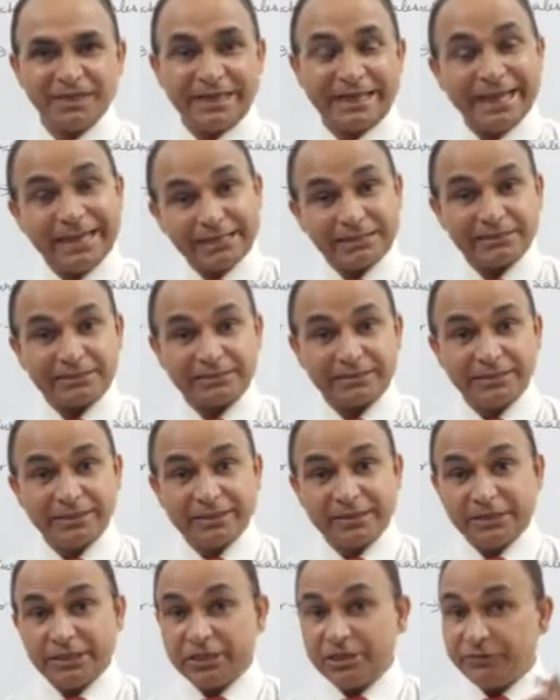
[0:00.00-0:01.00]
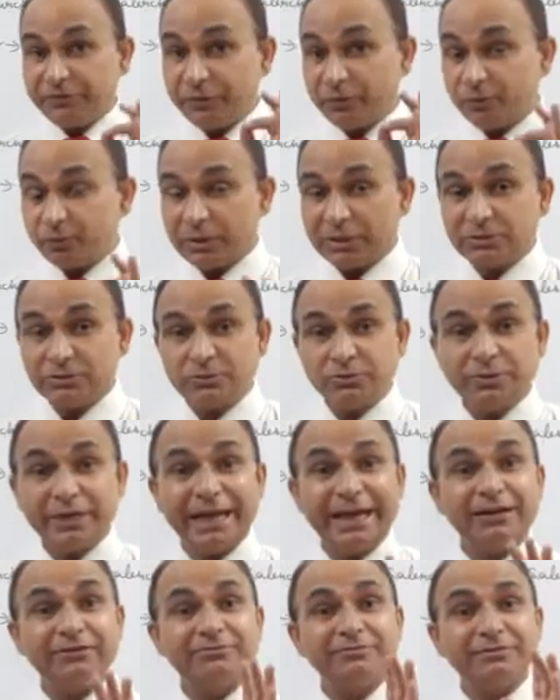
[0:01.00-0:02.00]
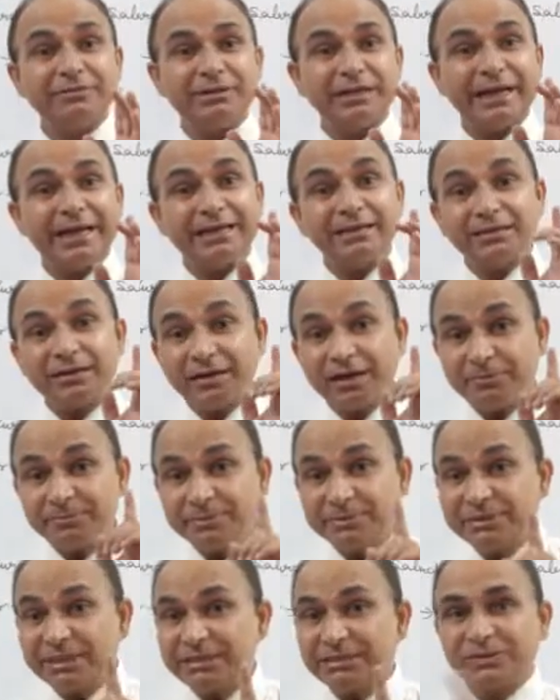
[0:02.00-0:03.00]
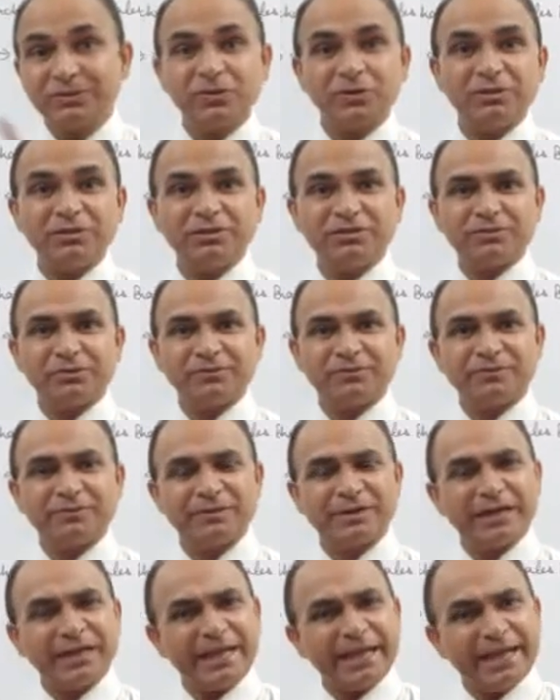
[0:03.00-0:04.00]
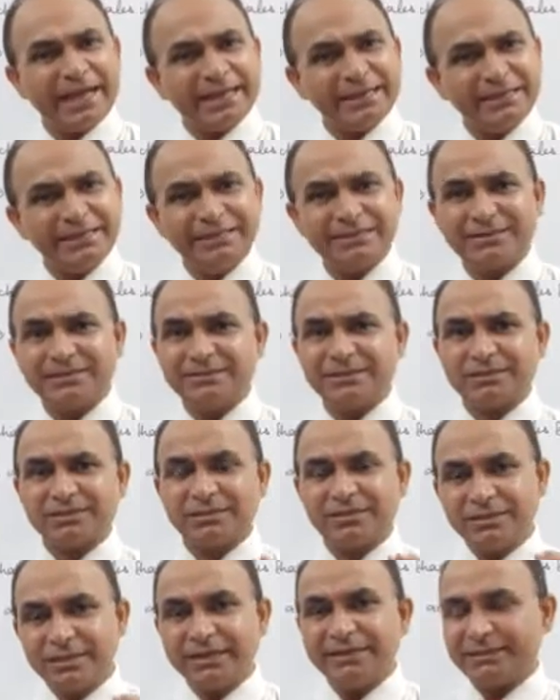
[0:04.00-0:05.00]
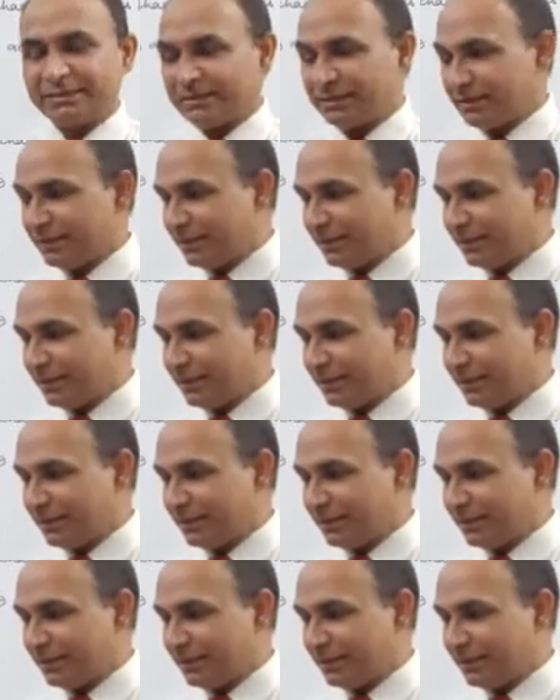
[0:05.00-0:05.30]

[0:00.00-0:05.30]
And if you want to have an update knowledge of any transaction, like